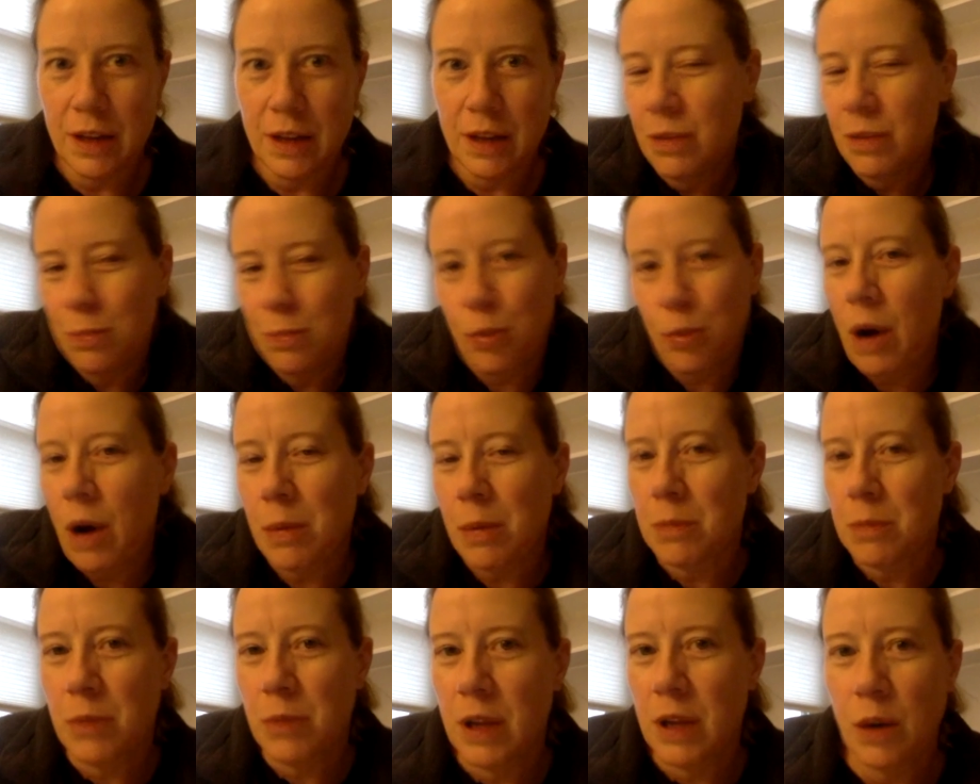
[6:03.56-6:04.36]

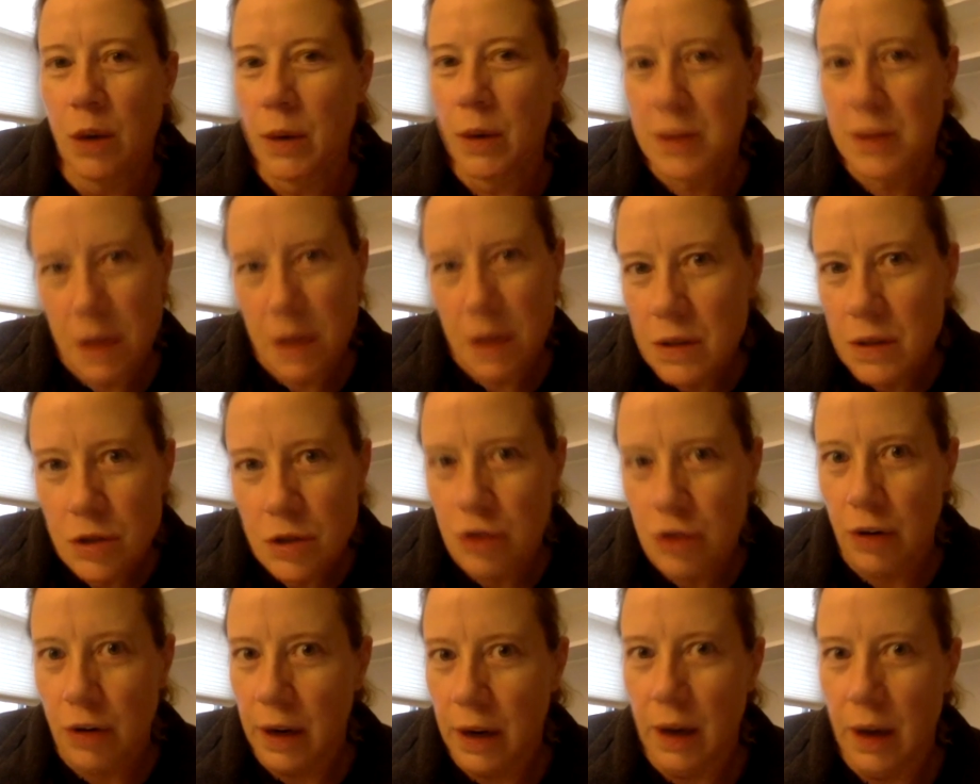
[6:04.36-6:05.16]
probably U.S.
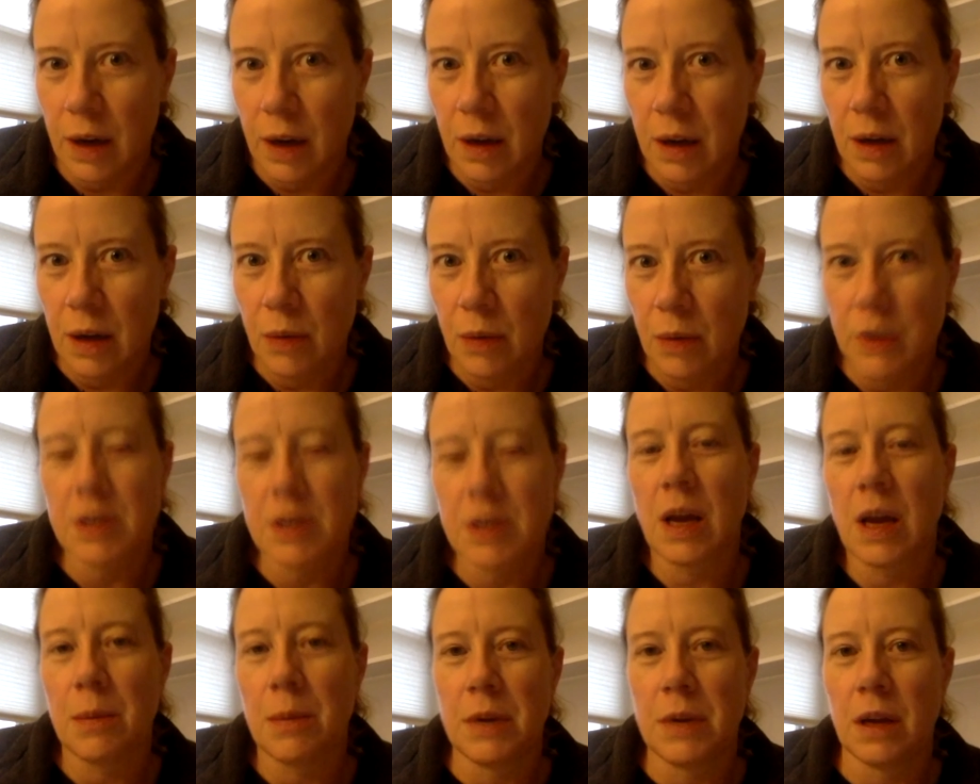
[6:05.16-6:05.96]
history, yeah. what's
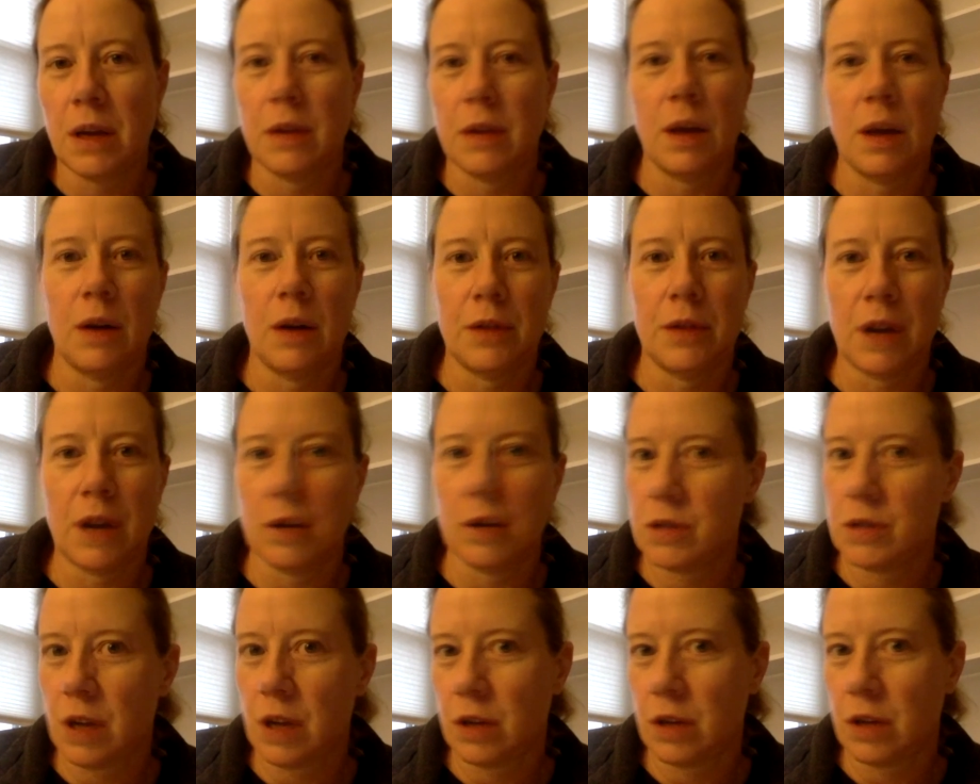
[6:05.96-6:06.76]
happening in the healthcare
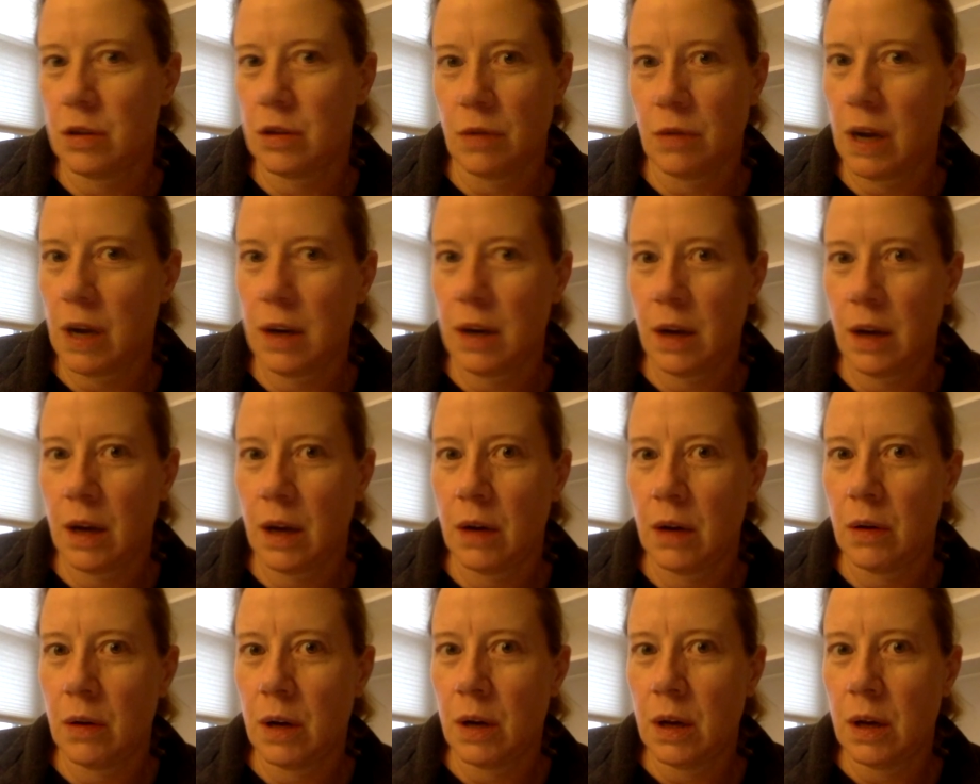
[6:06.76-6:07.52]
sector right now.